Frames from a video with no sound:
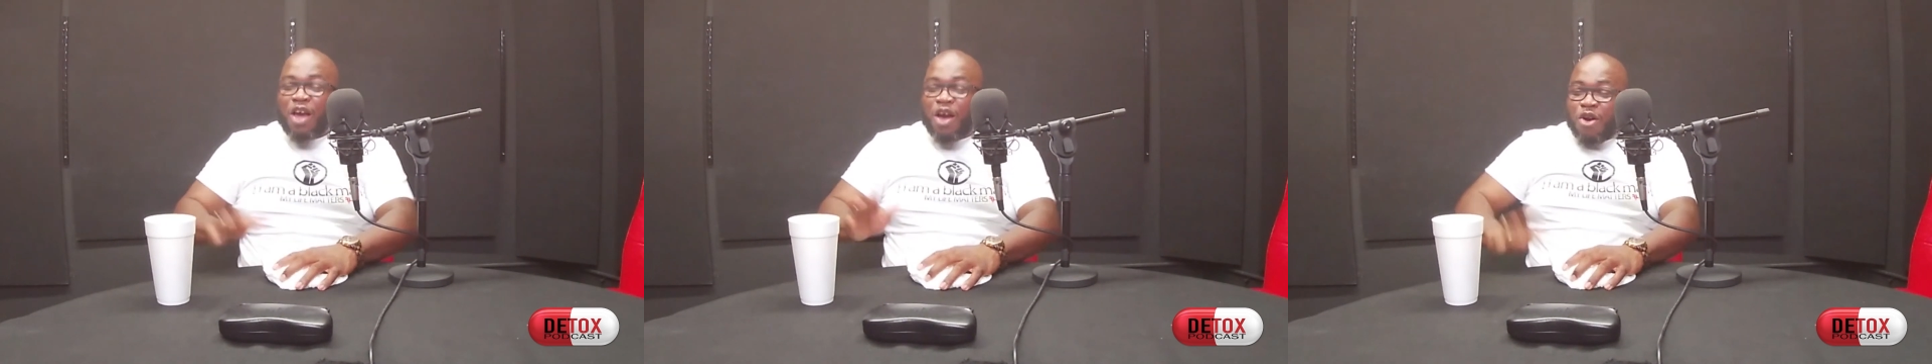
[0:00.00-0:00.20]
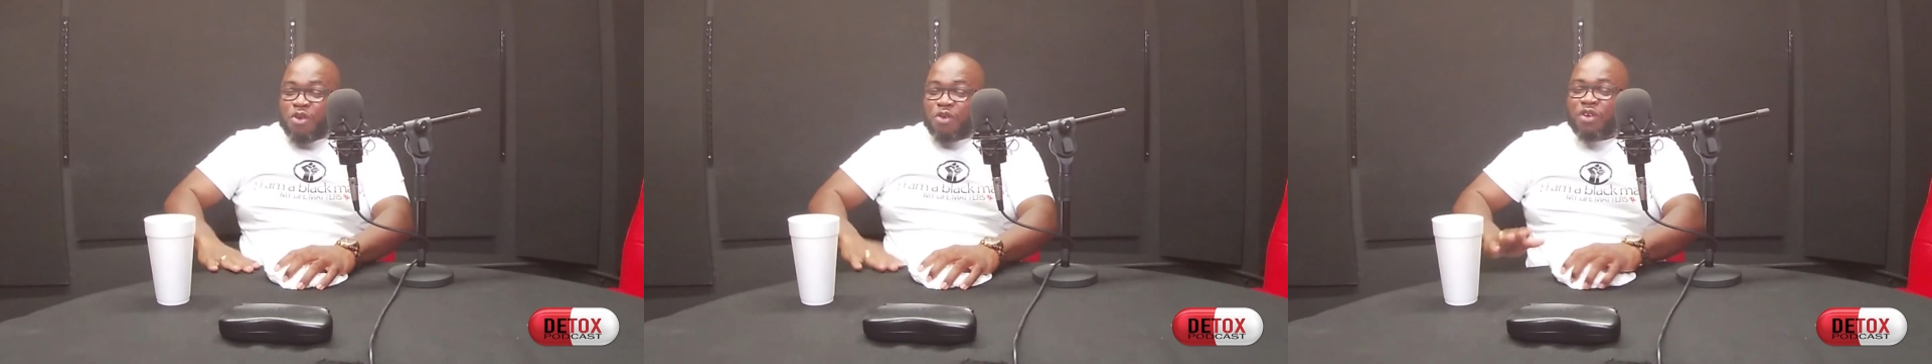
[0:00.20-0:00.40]

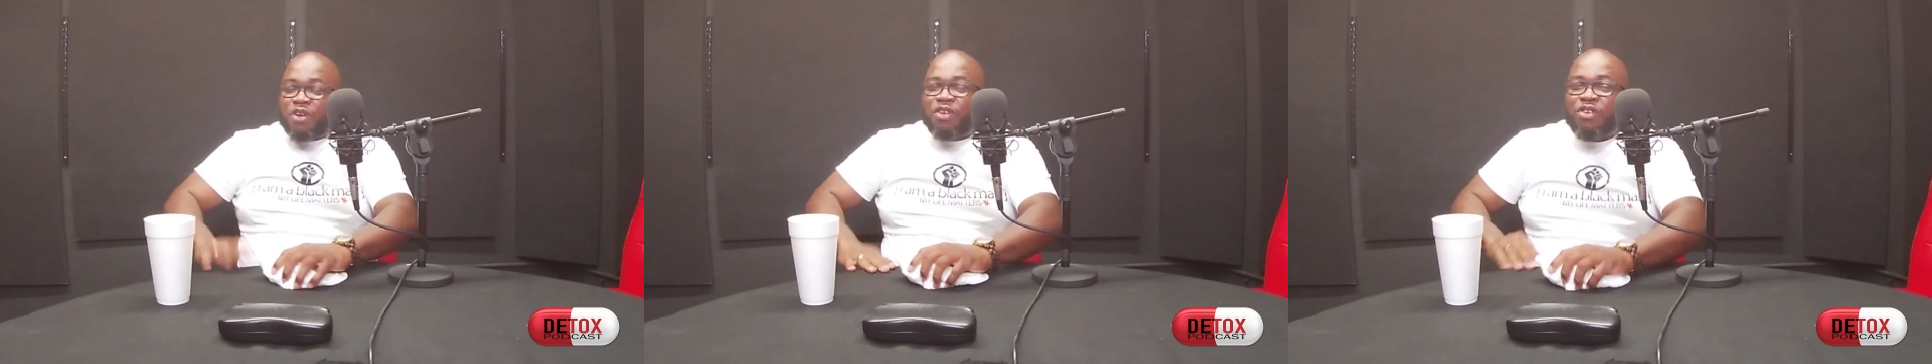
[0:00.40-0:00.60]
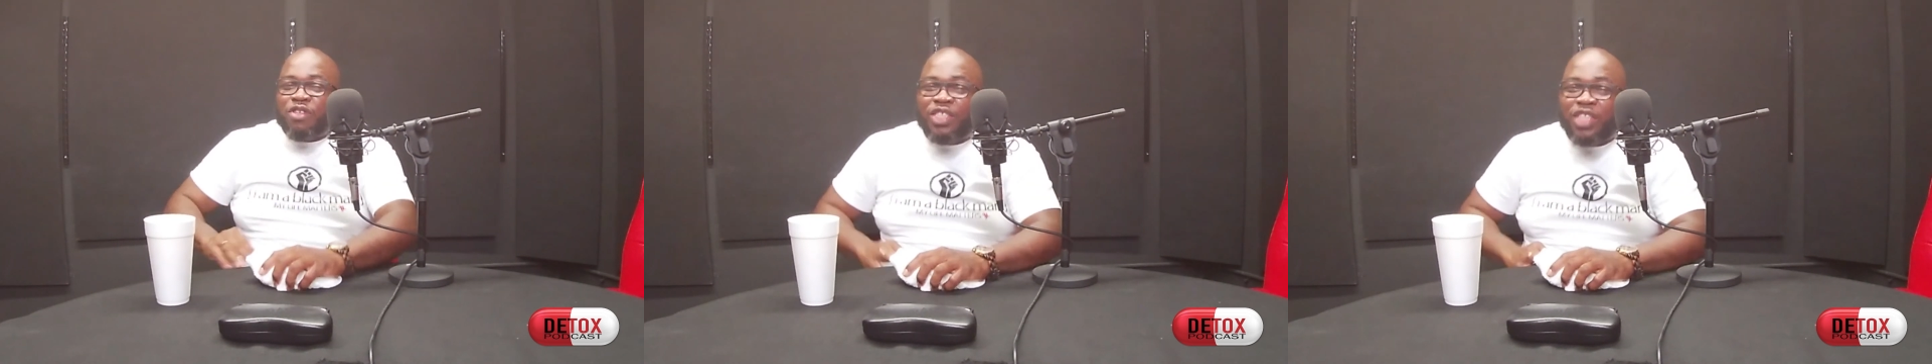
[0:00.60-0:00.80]
Yo,
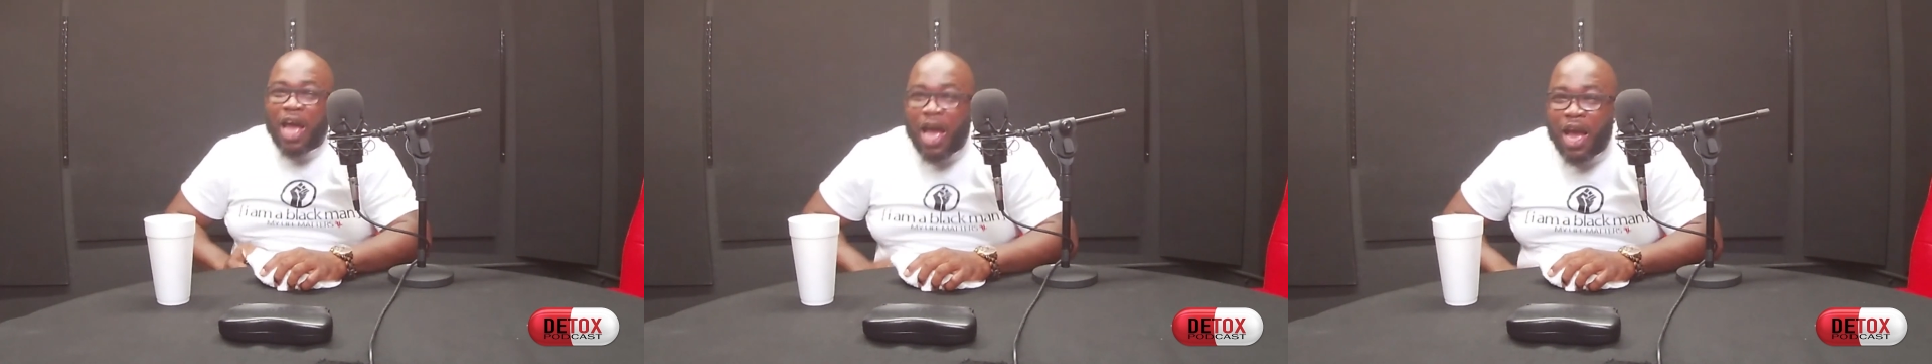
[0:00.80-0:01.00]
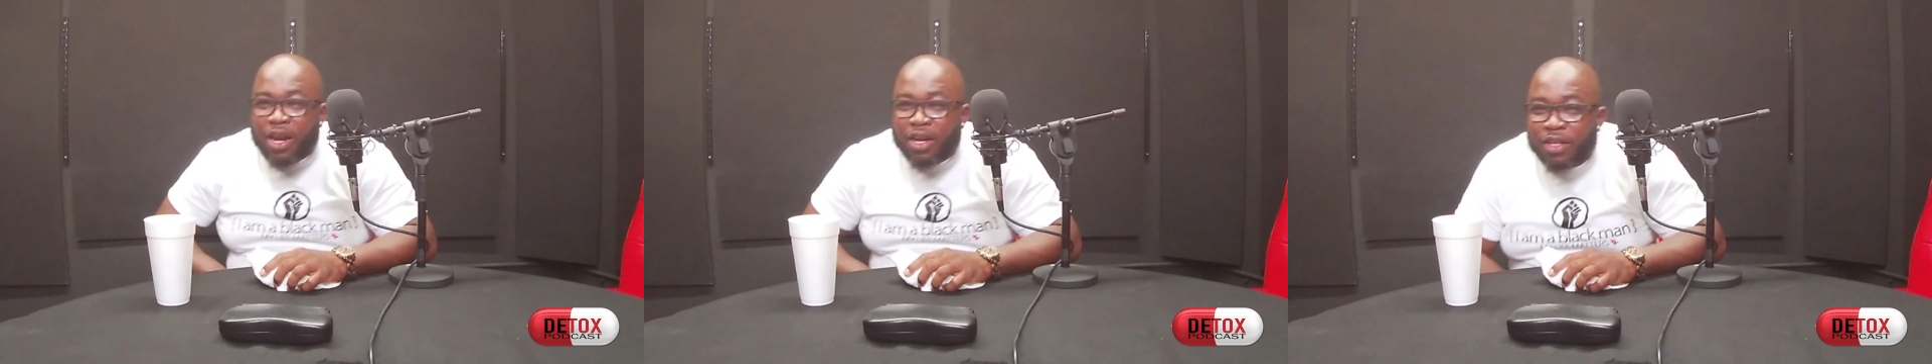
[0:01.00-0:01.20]

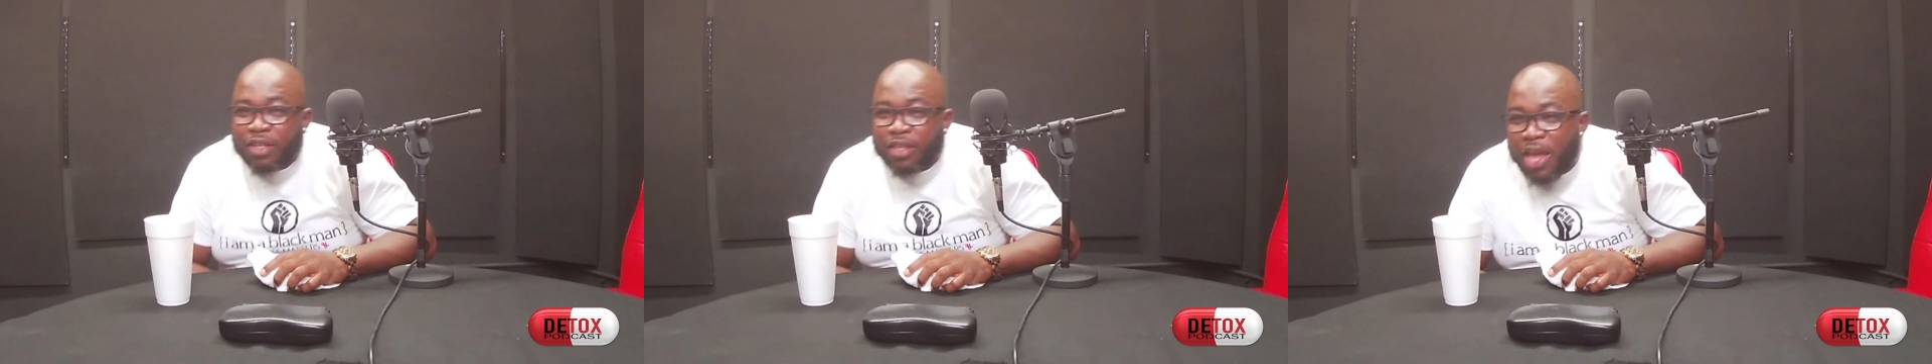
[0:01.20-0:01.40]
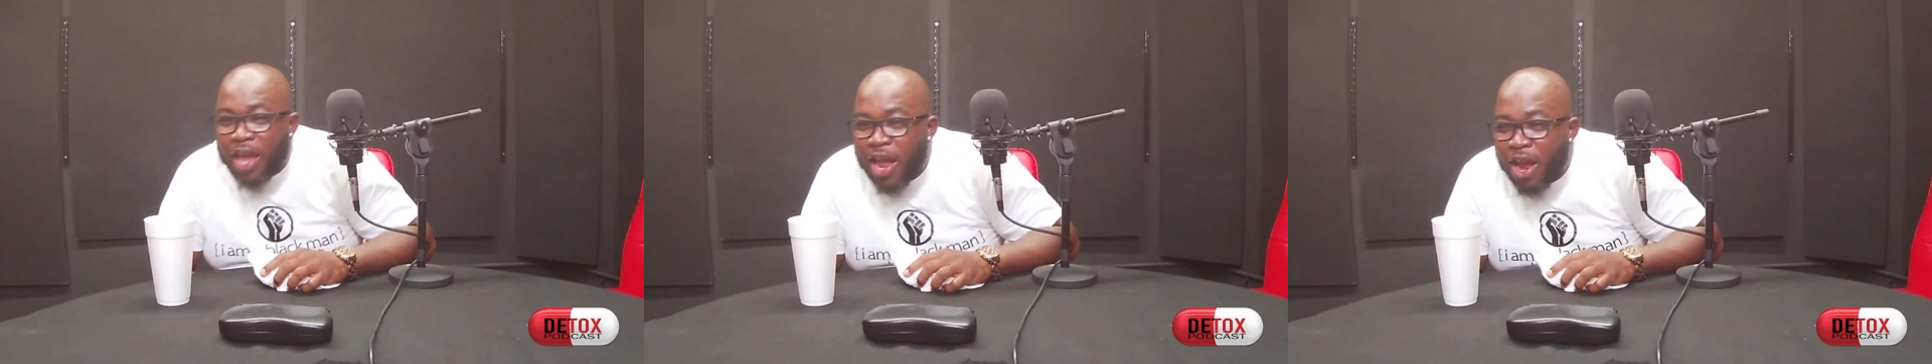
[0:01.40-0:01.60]
Rayshard.
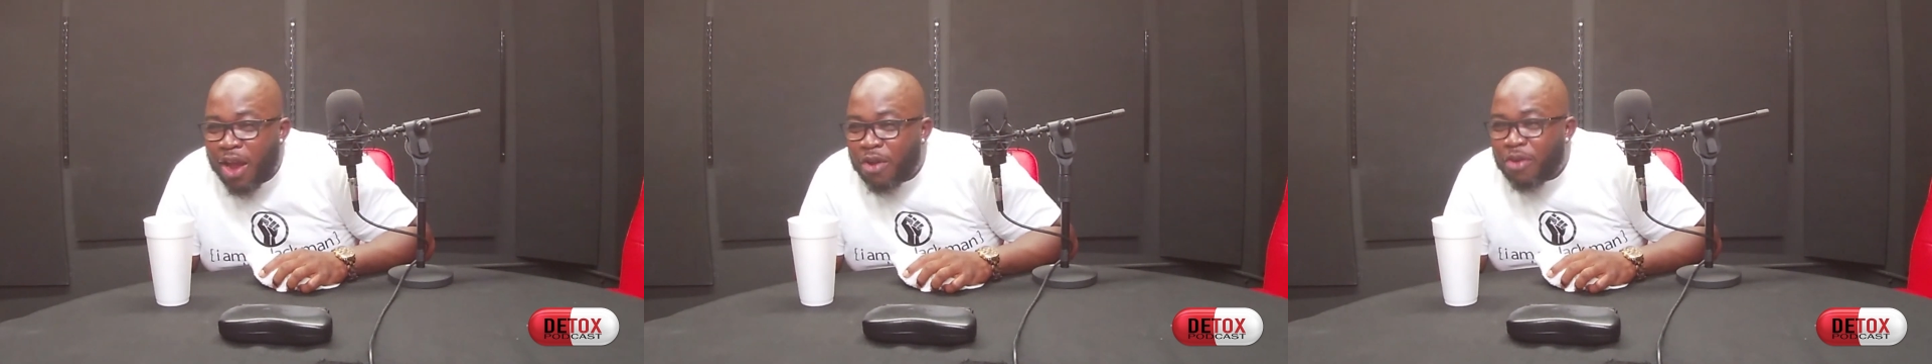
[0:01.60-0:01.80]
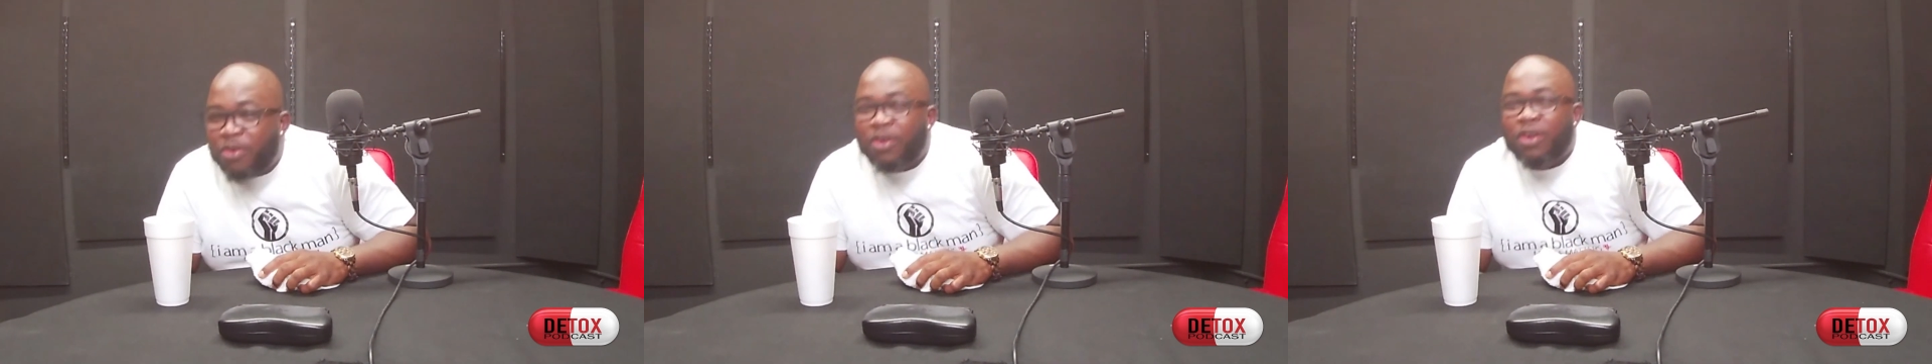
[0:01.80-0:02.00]

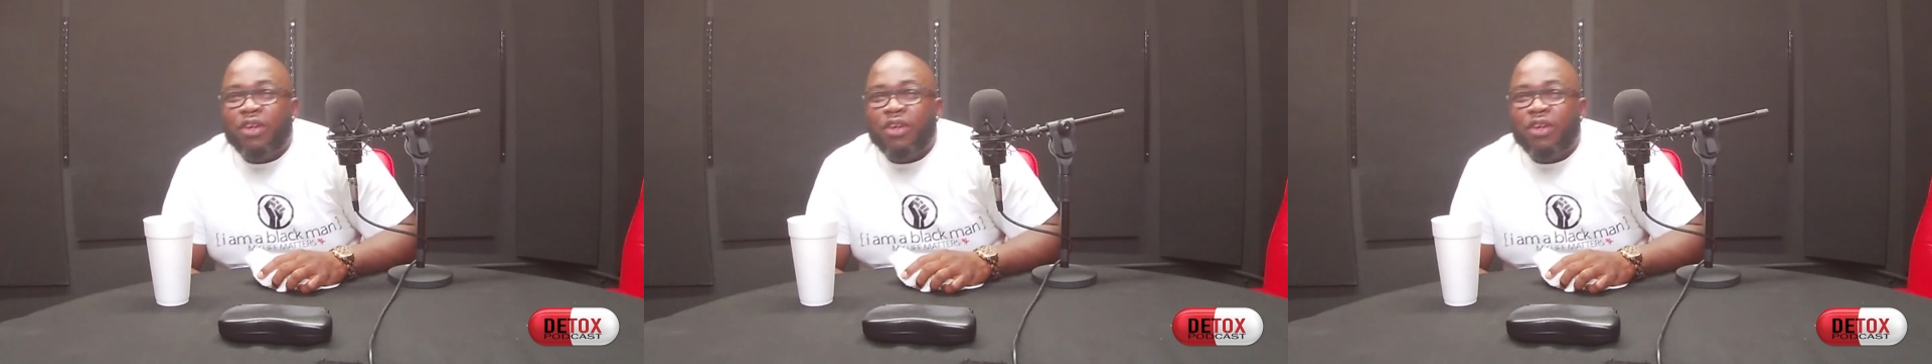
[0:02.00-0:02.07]
Yeah.